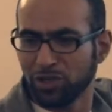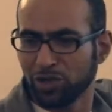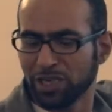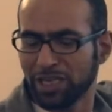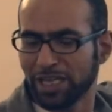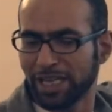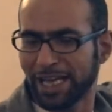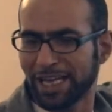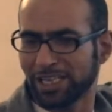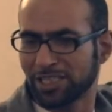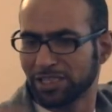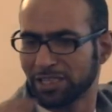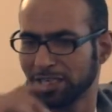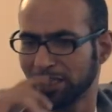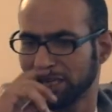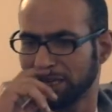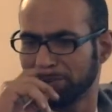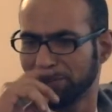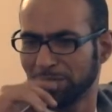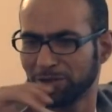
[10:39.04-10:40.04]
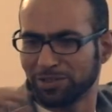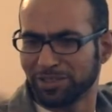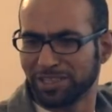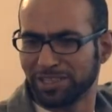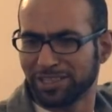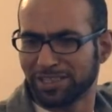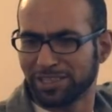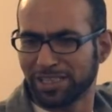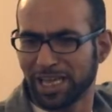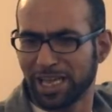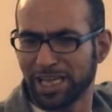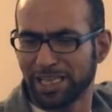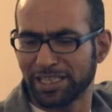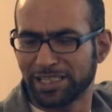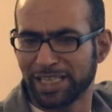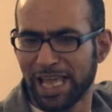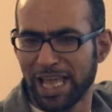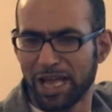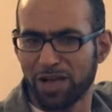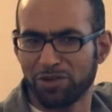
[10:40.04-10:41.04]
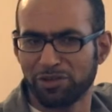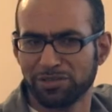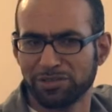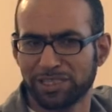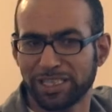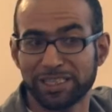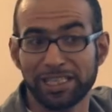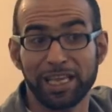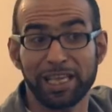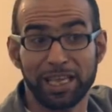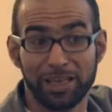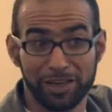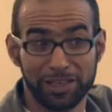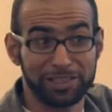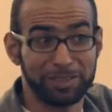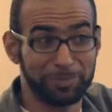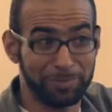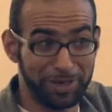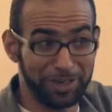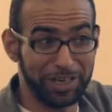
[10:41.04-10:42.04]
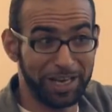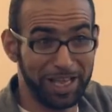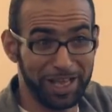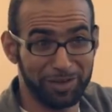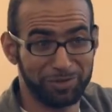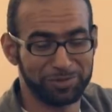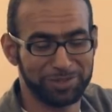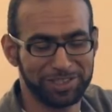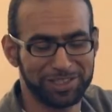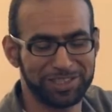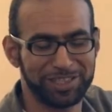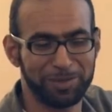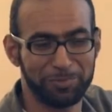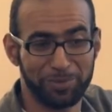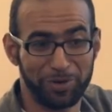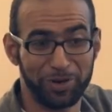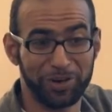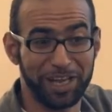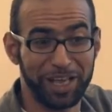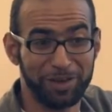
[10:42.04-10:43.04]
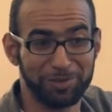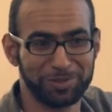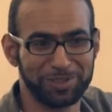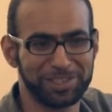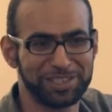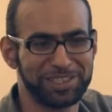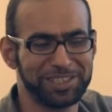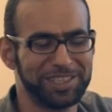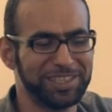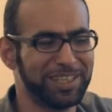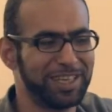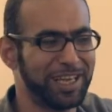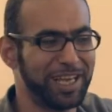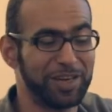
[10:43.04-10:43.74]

looking actually about this uh, town that I cannot pronounce. pronounce.